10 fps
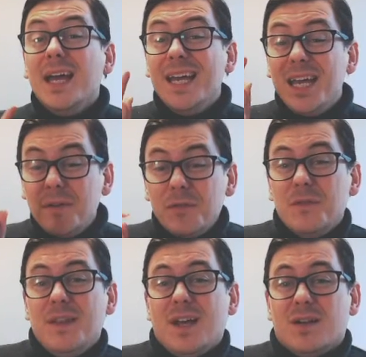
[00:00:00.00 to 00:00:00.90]
If
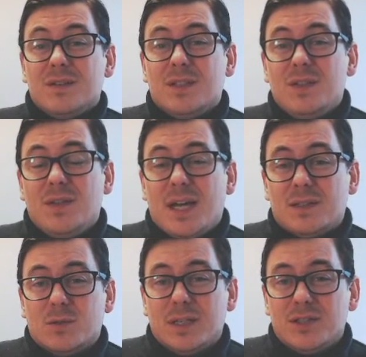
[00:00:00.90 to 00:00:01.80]
the answer to
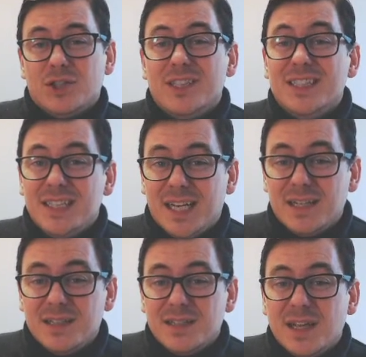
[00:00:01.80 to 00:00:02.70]
that question is
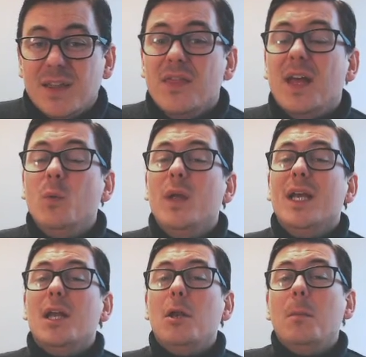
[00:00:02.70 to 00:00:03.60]
yes, then we
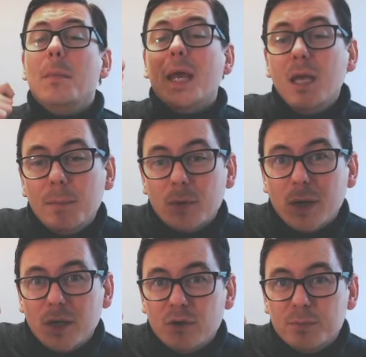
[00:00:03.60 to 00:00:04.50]
can make a
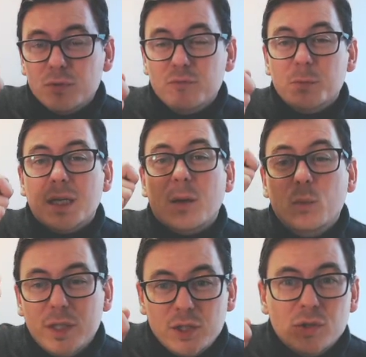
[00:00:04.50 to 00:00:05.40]
Pareto improvement and
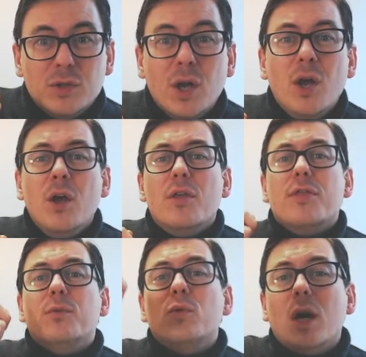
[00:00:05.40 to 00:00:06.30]
we should
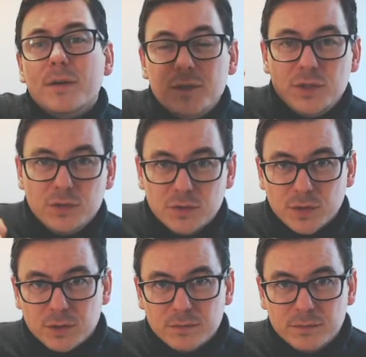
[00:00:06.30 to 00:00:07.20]
thrive to do
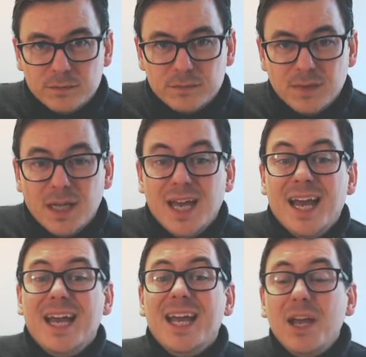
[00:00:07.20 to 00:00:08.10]
so.
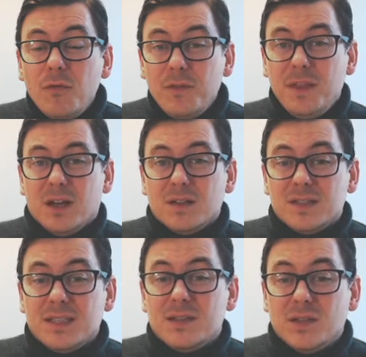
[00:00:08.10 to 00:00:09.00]
If the
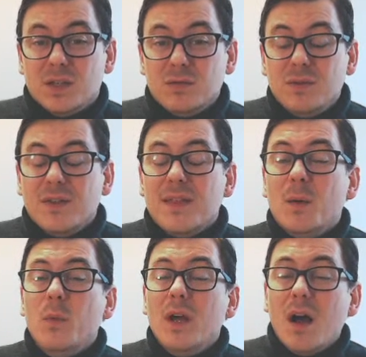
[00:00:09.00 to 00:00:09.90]
answer is no,
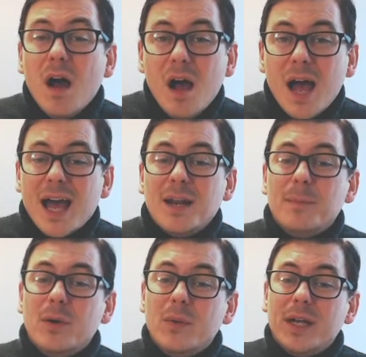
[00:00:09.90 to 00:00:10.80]
then we are at a
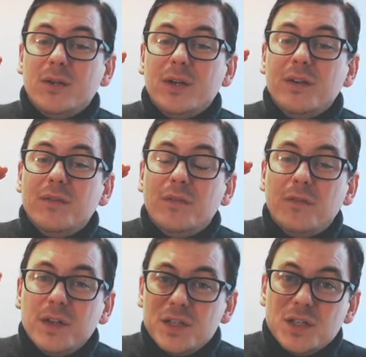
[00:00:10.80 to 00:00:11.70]
Pareto
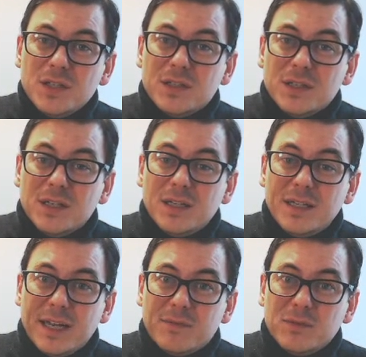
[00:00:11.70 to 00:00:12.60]
efficient
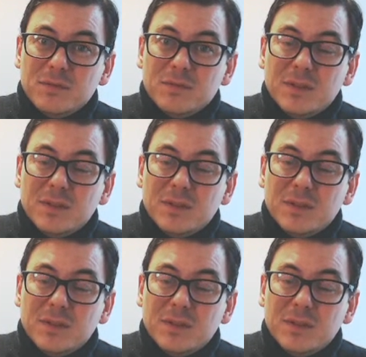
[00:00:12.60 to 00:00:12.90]
level